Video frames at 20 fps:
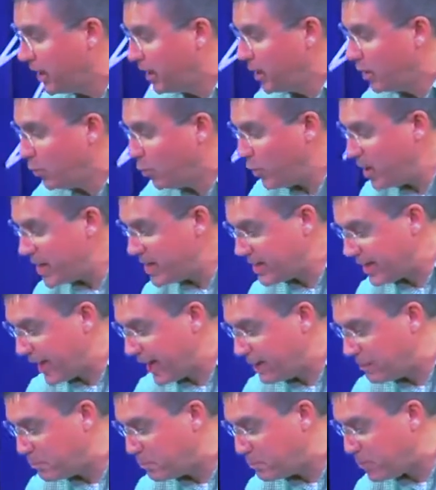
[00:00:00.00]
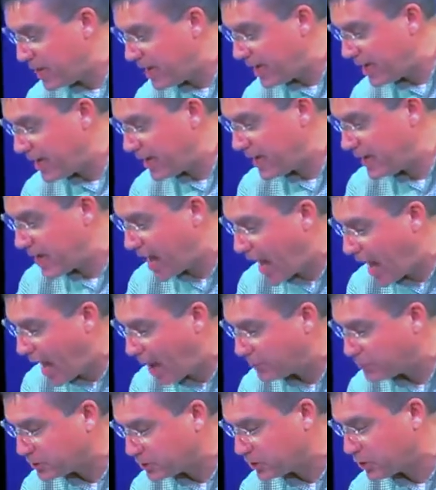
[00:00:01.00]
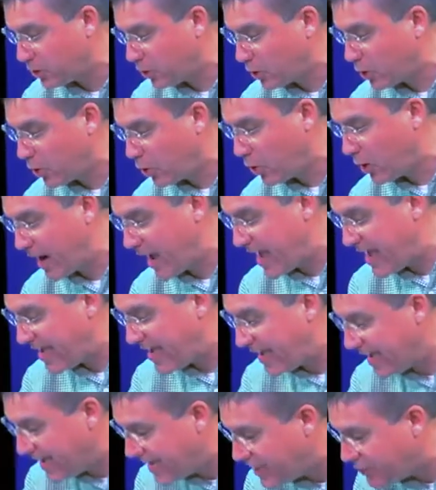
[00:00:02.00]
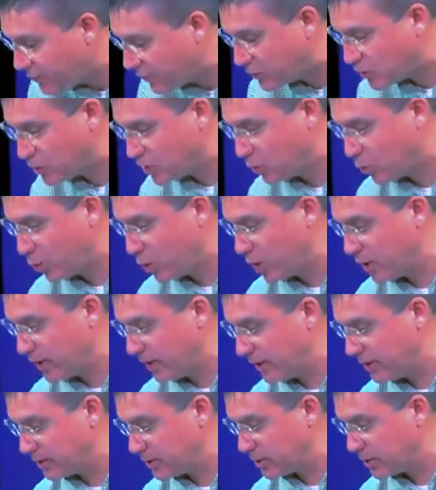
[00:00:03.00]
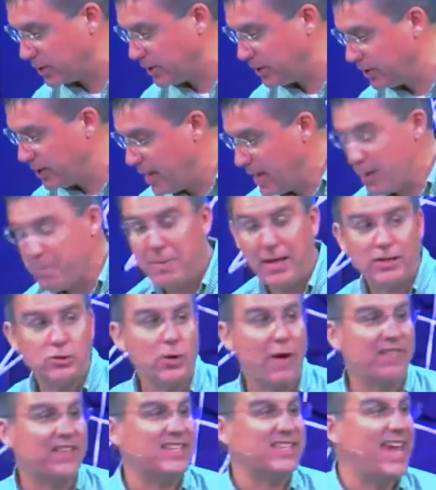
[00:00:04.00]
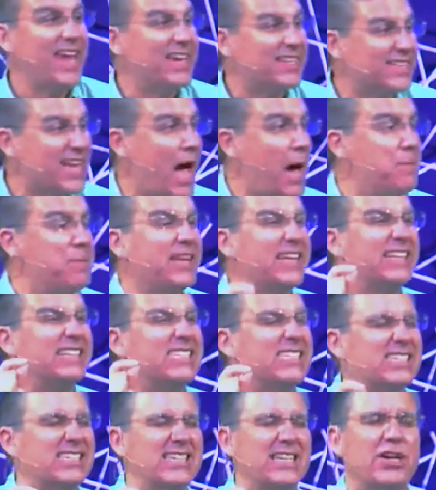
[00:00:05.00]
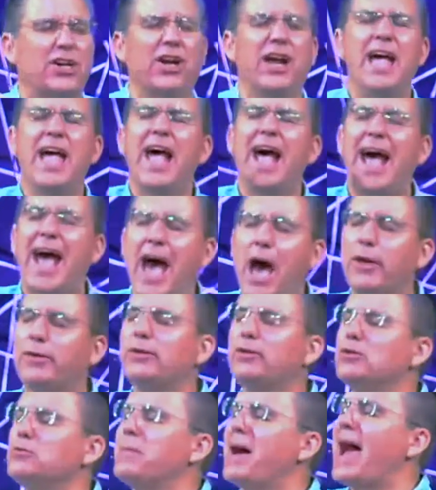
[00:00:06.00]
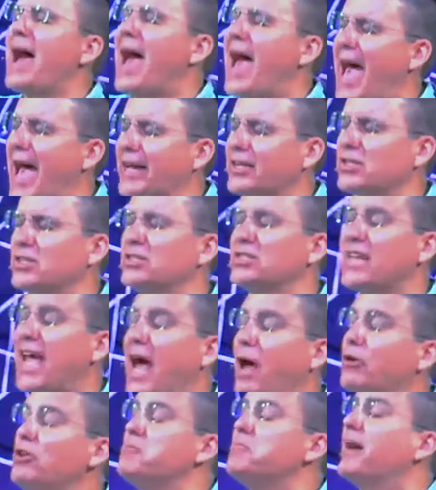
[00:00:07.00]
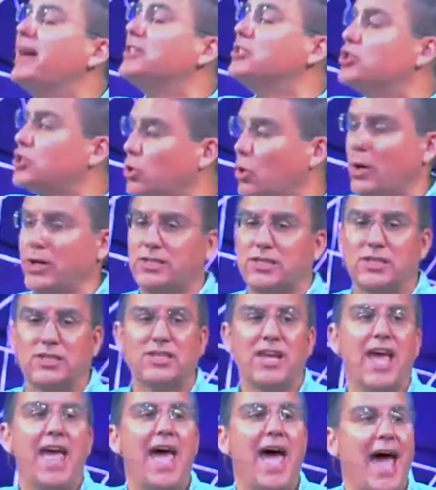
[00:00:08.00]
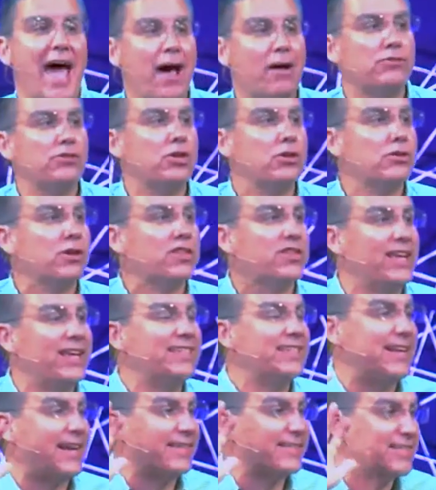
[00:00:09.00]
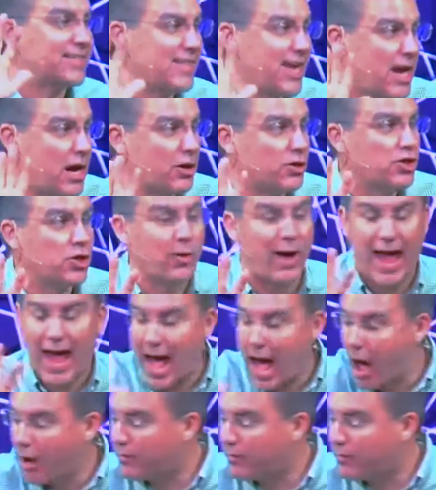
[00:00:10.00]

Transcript: we can be an obstacle or a hindrance, the word is. It means we have to take time to consider how do my actions, how do my choices, how do the things that I say or do, how